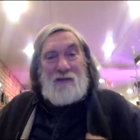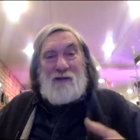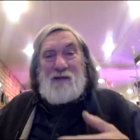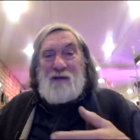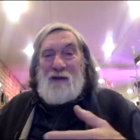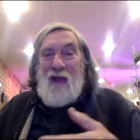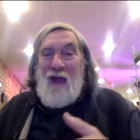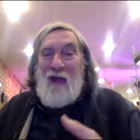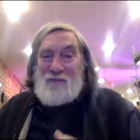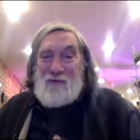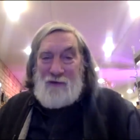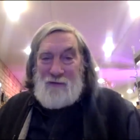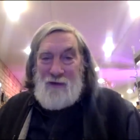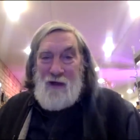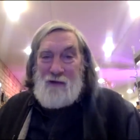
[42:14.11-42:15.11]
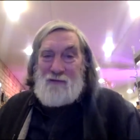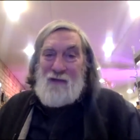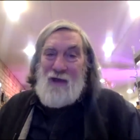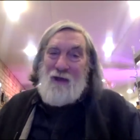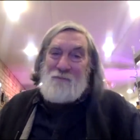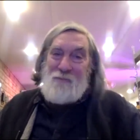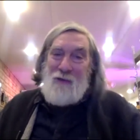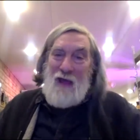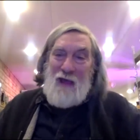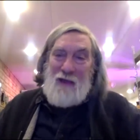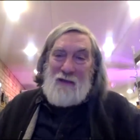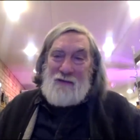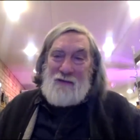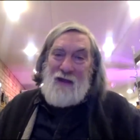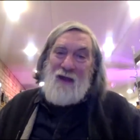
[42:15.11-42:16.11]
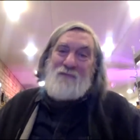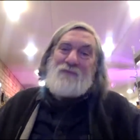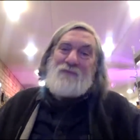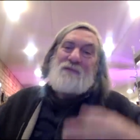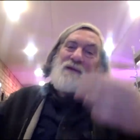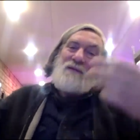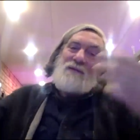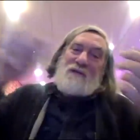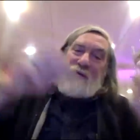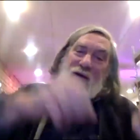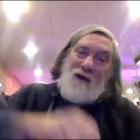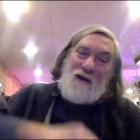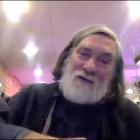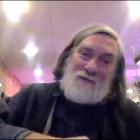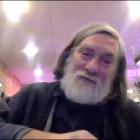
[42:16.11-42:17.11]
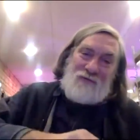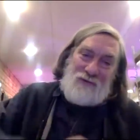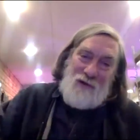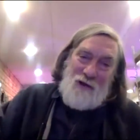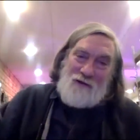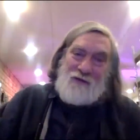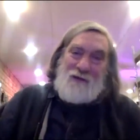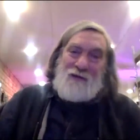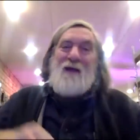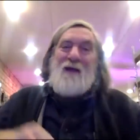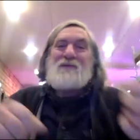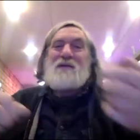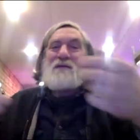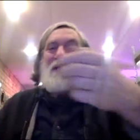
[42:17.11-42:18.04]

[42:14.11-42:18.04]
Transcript: meaning that you'd have to lug that bag, you'd have to lift it onto the truck,